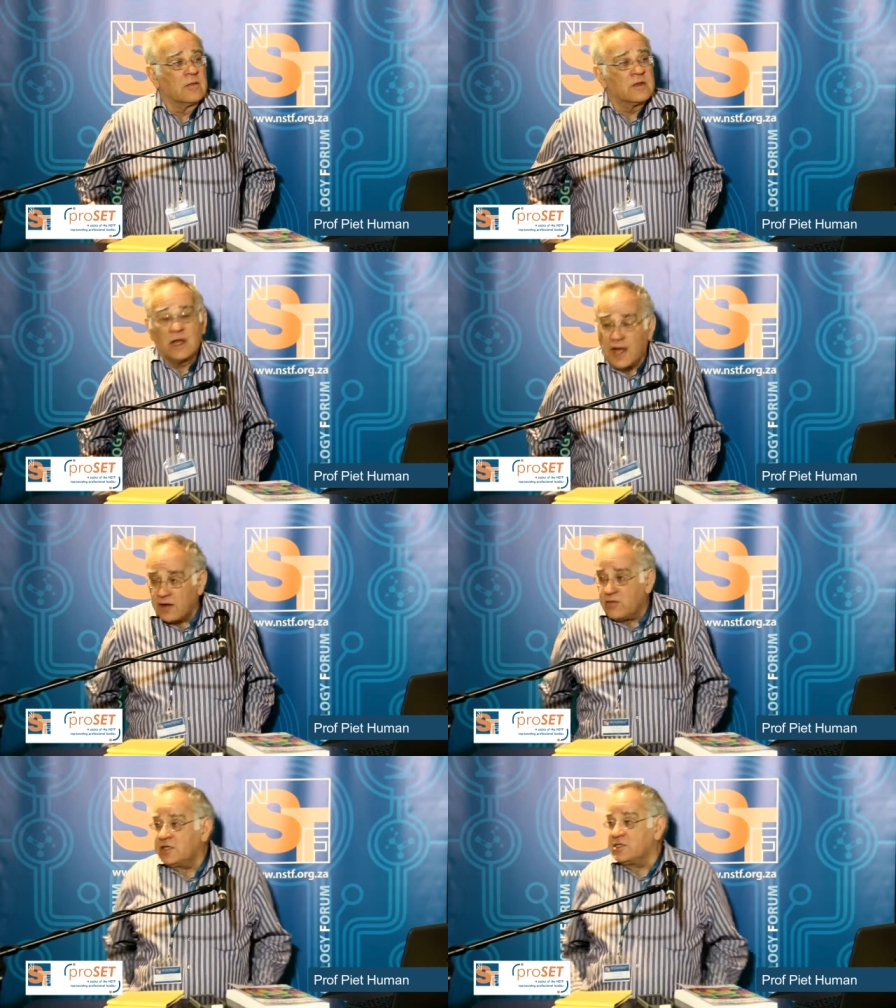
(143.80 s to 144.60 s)
The
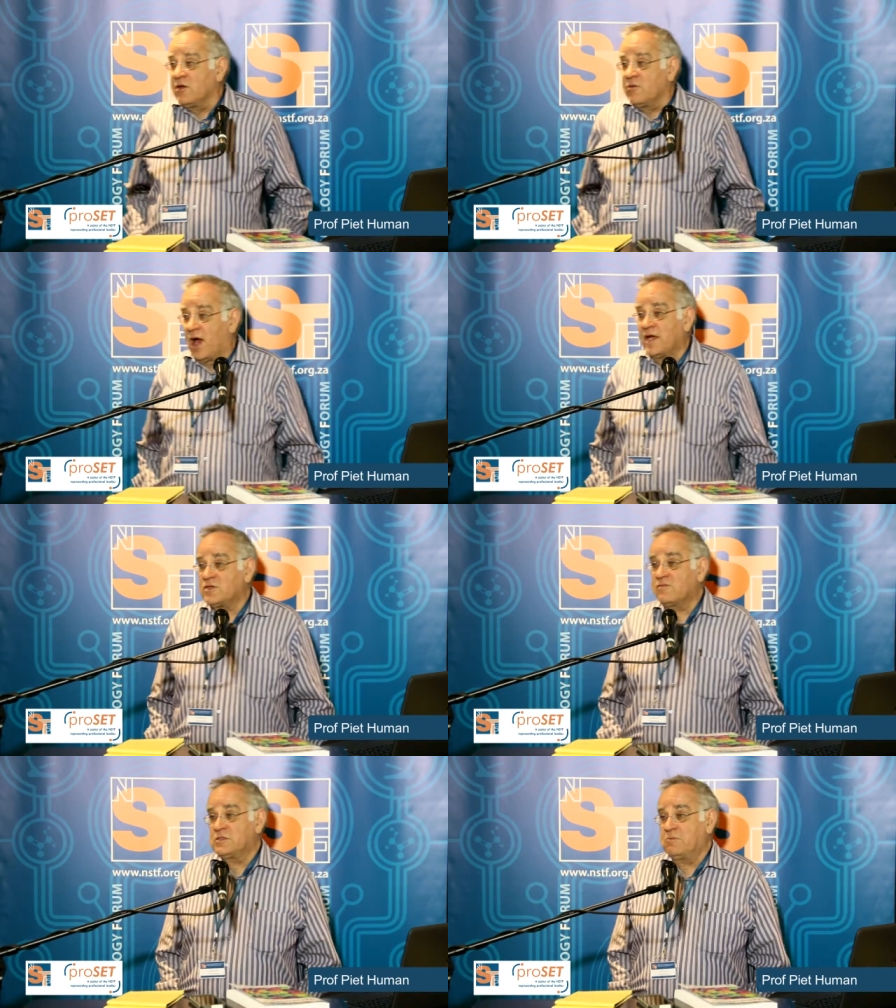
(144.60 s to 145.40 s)
language, the ways
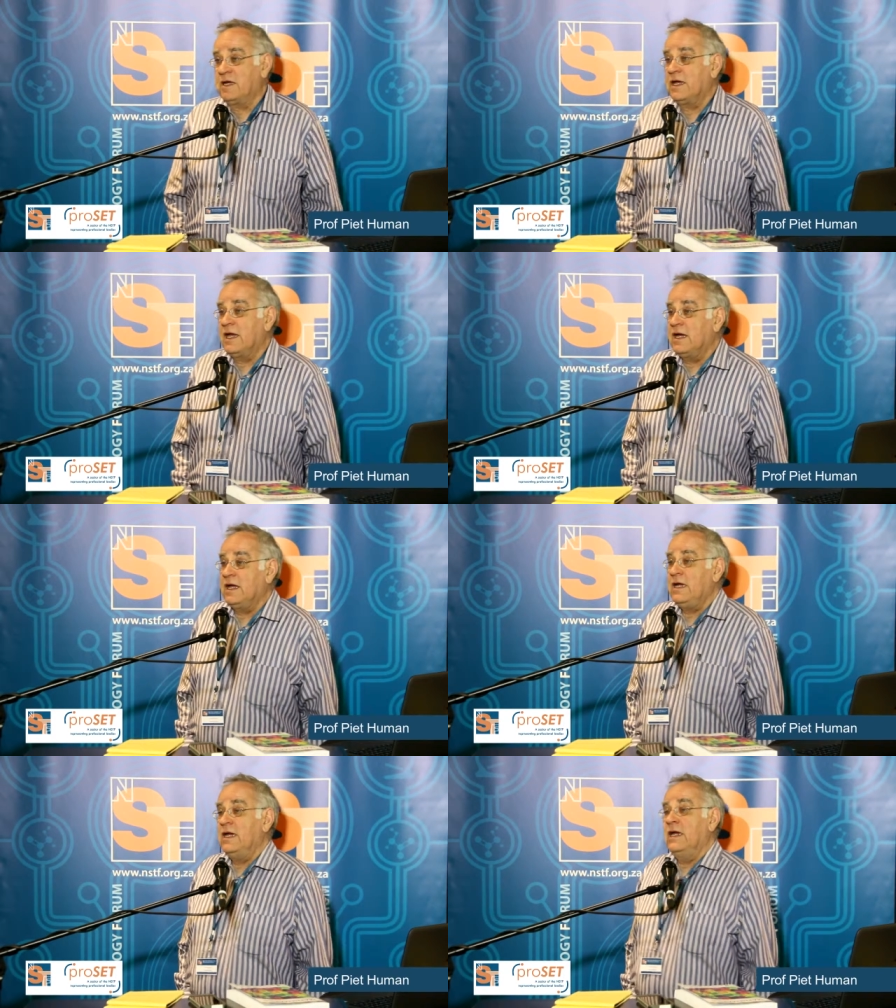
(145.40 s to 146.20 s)
of speaking,